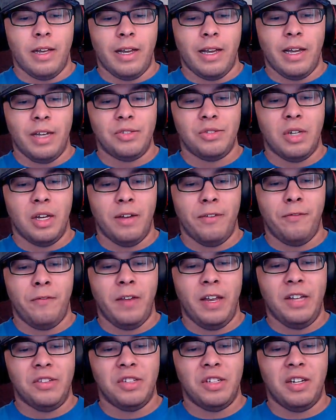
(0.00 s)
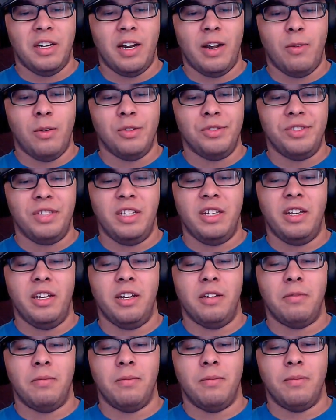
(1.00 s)
I saw a face I did not want to see
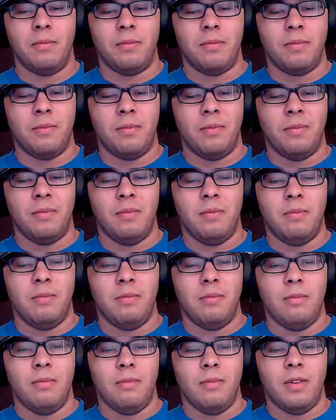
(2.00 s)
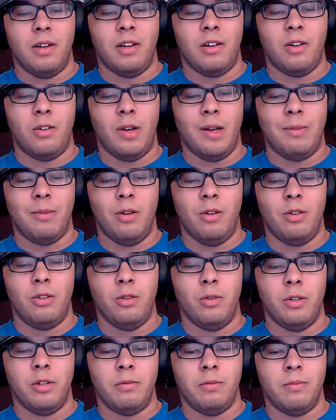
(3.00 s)
again. I don't know why I'm going
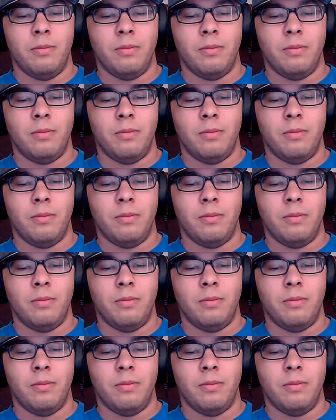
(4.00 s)
to it.